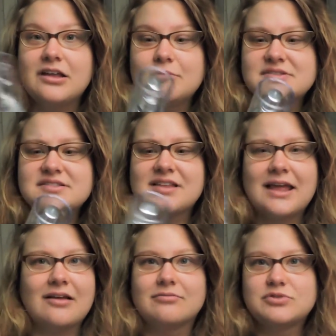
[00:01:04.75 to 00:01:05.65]
It was
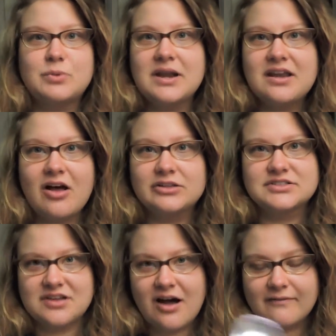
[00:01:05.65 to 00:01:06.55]
like
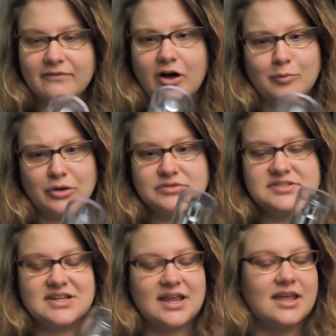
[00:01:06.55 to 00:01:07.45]
$20 off
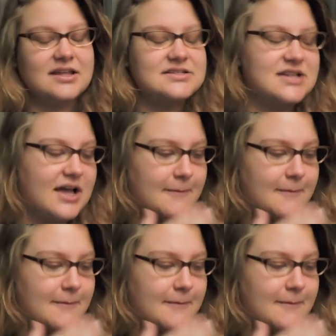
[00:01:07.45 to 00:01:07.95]
almost. And